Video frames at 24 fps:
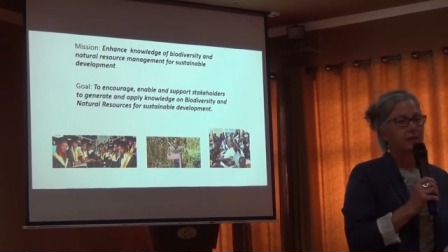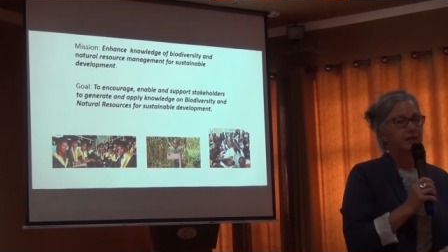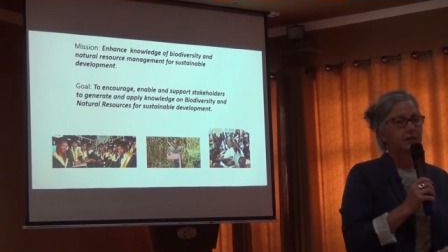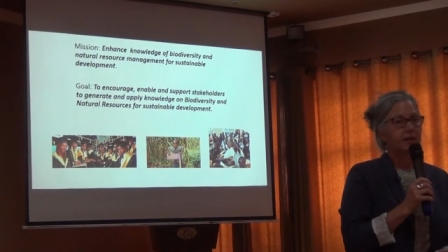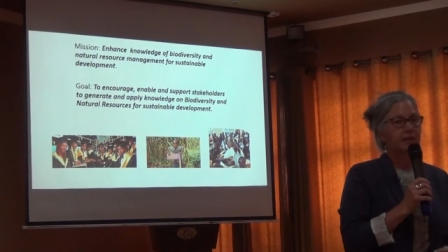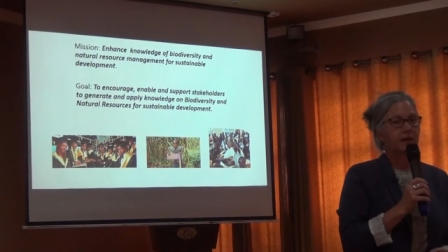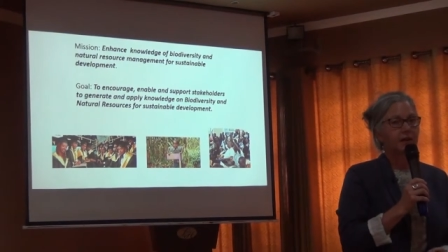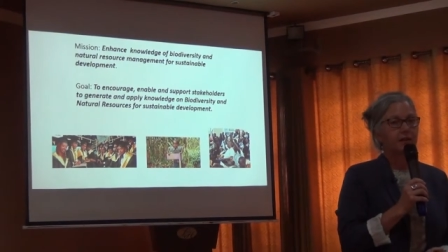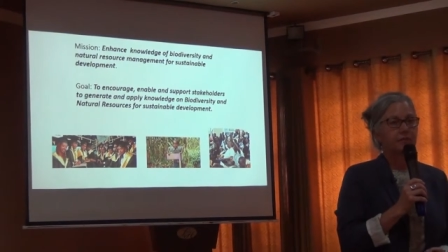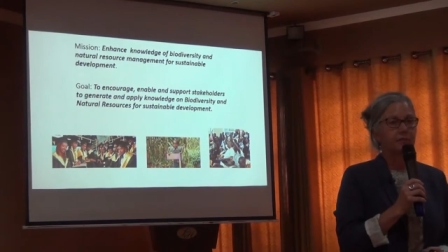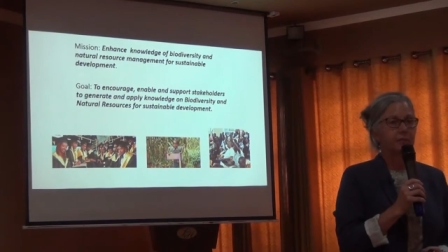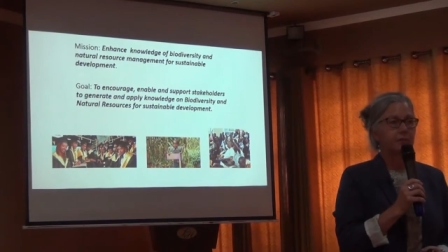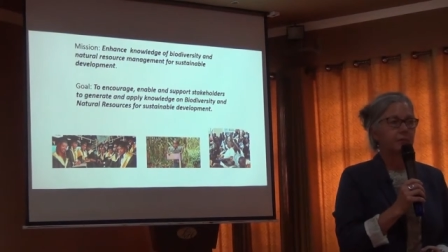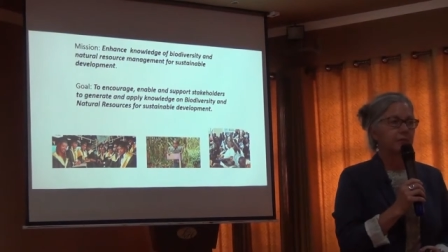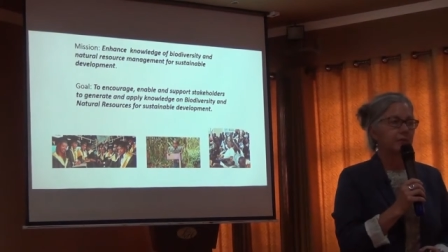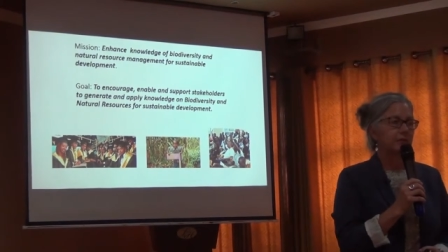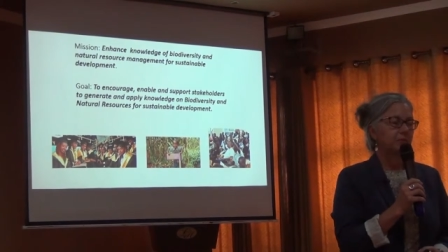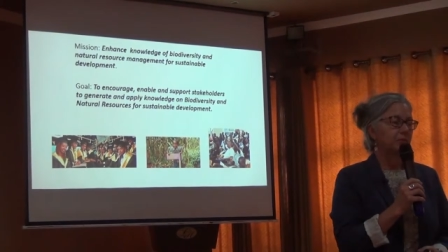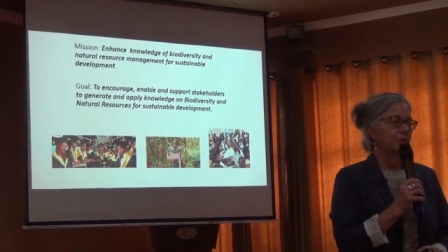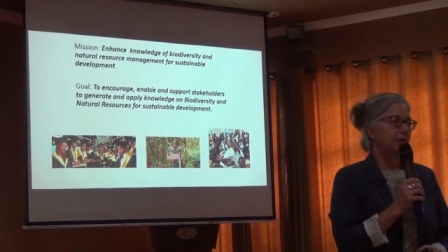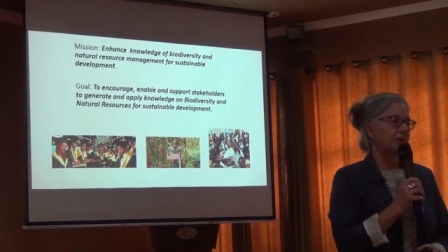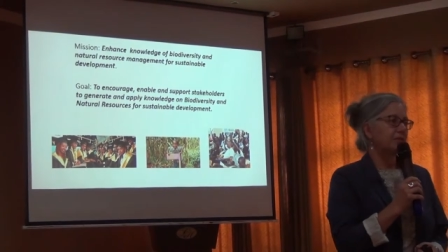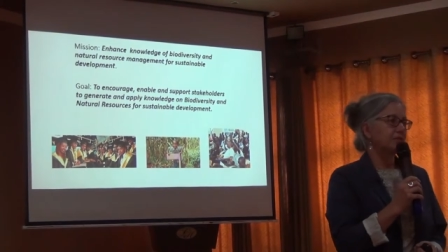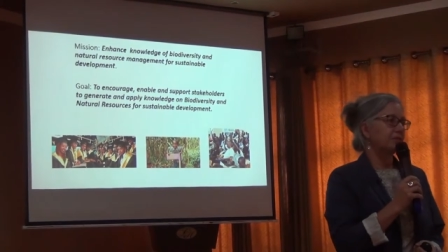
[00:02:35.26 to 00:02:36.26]
the
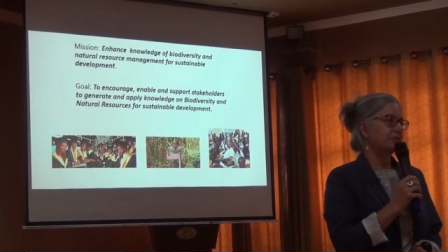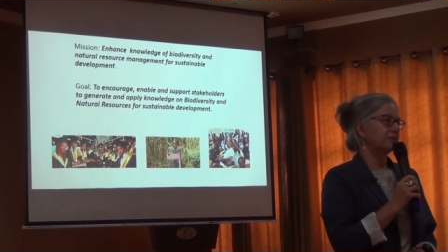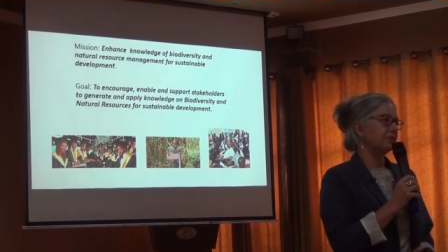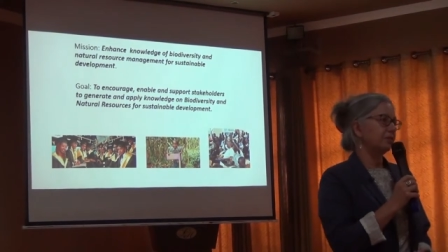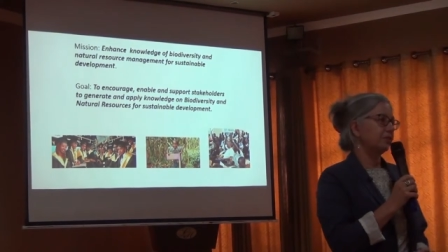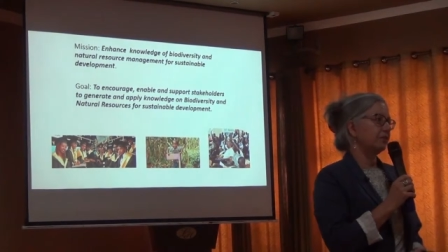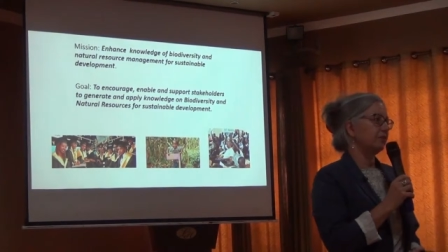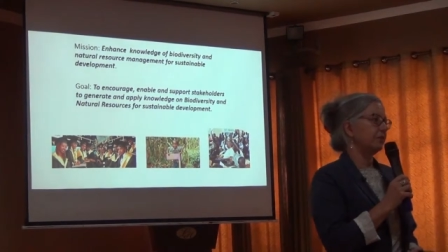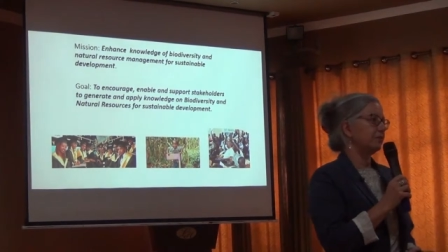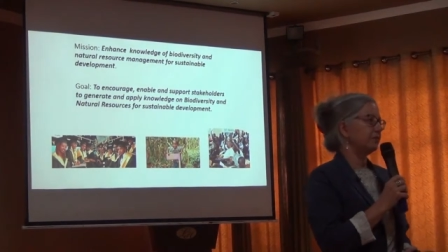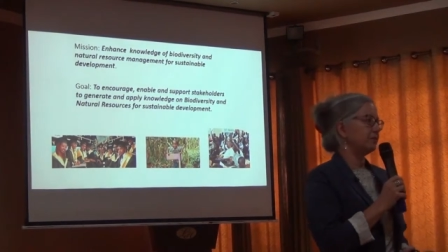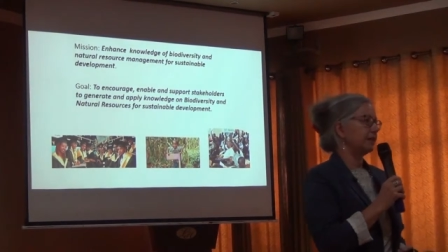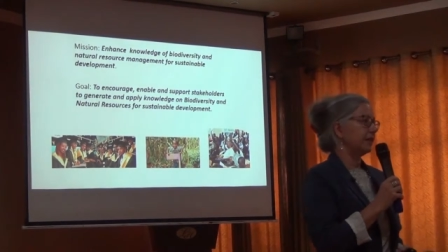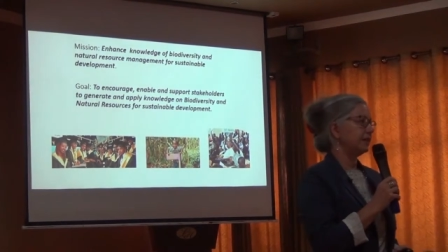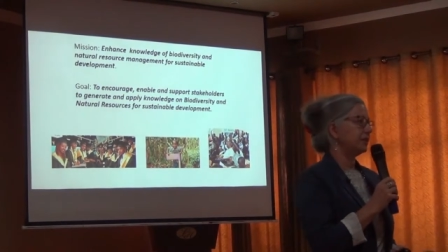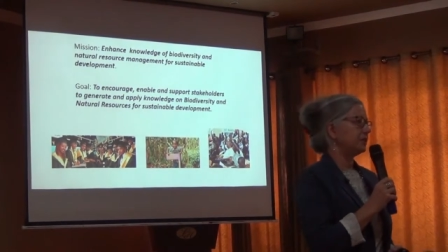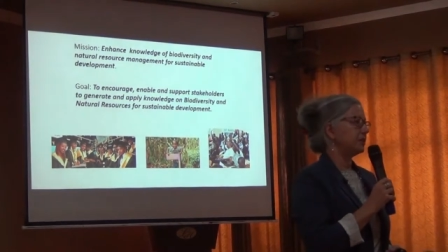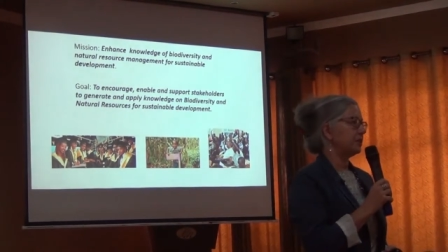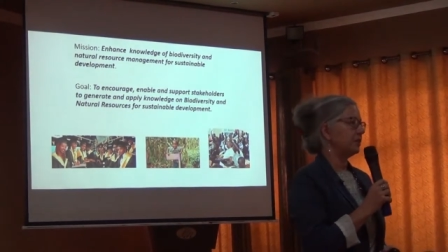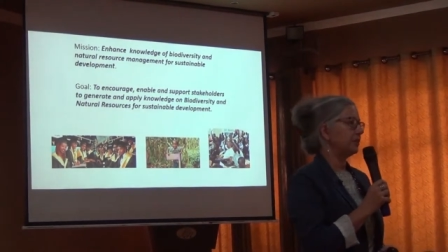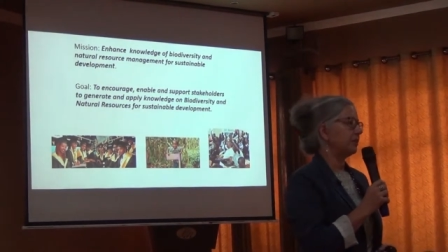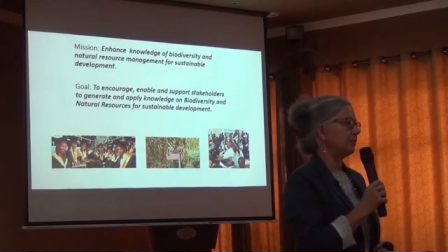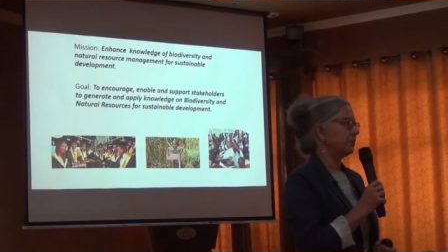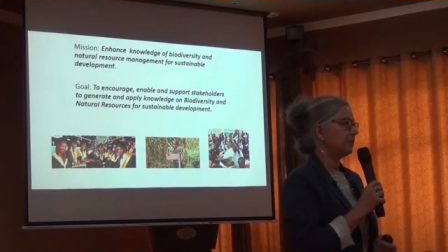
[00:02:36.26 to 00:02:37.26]
government, we serve
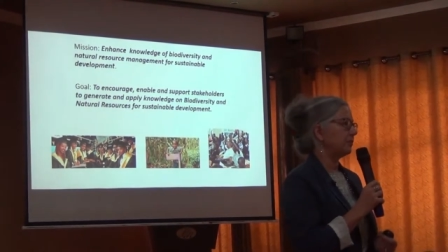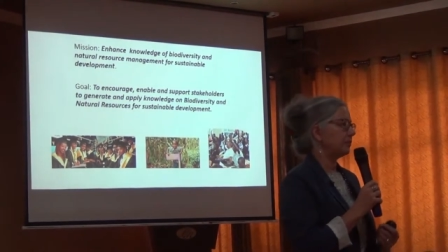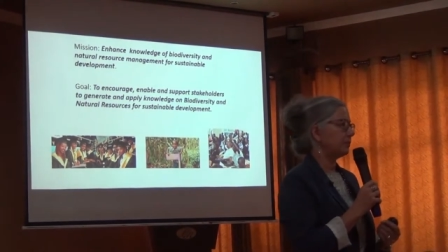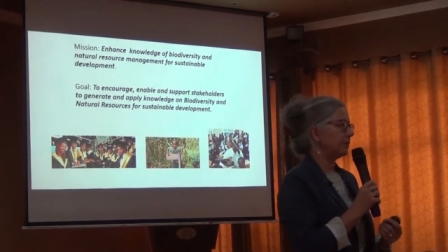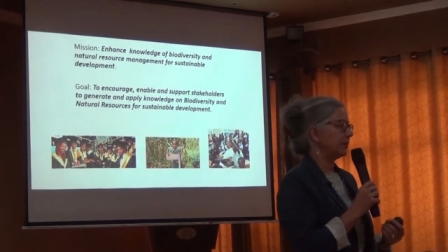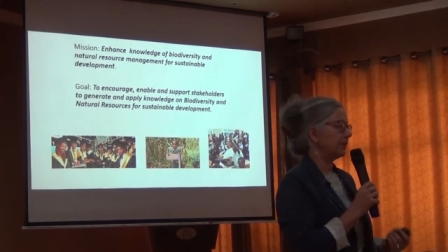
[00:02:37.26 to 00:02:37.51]
NGOs,